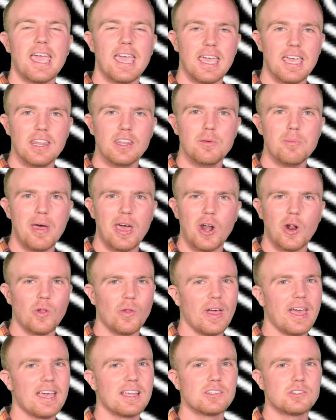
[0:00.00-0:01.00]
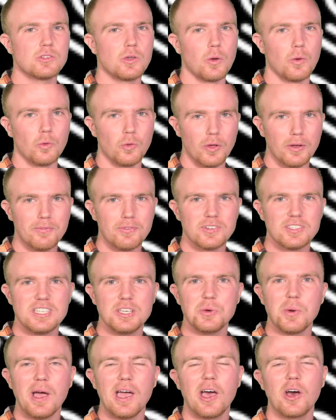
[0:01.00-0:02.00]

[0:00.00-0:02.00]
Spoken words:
in the Meadowlands, so look for T.Y.